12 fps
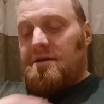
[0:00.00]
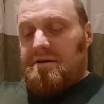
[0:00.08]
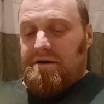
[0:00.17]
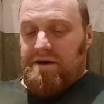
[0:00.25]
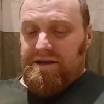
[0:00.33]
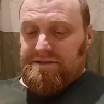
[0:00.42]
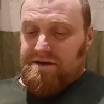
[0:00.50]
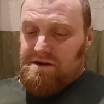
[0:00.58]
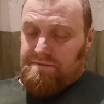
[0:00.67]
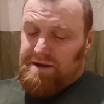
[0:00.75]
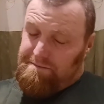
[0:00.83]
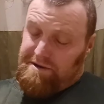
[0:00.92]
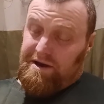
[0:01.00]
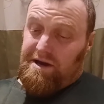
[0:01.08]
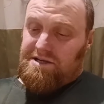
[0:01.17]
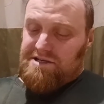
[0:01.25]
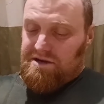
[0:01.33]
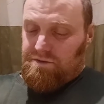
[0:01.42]
inside of the back
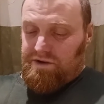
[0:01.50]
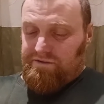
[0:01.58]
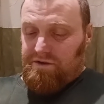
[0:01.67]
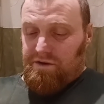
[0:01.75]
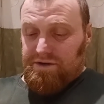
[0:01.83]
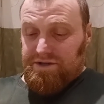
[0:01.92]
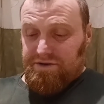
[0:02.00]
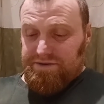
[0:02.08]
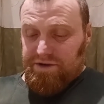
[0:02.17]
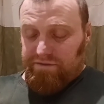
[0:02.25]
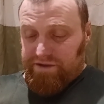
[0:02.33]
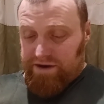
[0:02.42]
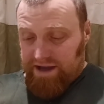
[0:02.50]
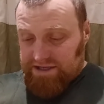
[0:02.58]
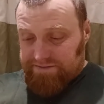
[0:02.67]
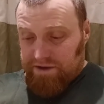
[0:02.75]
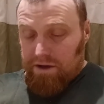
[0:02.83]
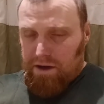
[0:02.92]
page, we've got a description of the next
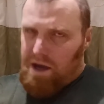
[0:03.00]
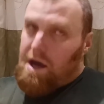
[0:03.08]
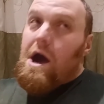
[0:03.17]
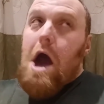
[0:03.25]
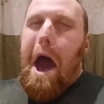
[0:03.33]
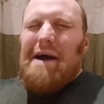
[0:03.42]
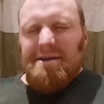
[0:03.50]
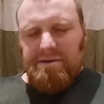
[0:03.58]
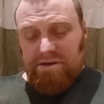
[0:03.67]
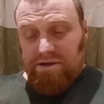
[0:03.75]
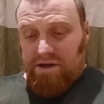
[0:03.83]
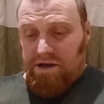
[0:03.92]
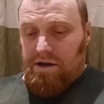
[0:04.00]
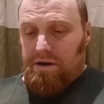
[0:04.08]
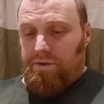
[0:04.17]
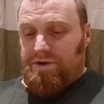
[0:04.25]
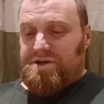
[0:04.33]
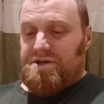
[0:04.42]
bit,
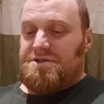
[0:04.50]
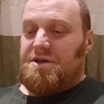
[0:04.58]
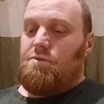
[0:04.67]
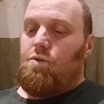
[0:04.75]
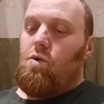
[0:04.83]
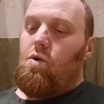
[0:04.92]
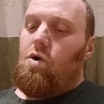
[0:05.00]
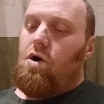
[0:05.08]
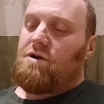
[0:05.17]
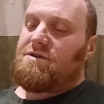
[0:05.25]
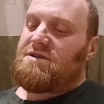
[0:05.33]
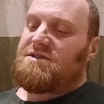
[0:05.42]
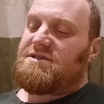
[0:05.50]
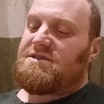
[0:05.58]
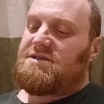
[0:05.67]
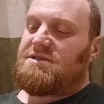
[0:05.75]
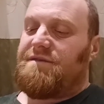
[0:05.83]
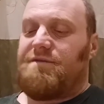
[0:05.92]
which is the War on
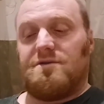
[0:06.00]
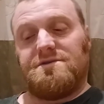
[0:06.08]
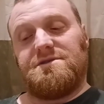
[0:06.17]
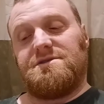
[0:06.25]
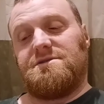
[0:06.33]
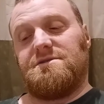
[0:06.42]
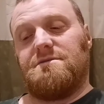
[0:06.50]
Syphos,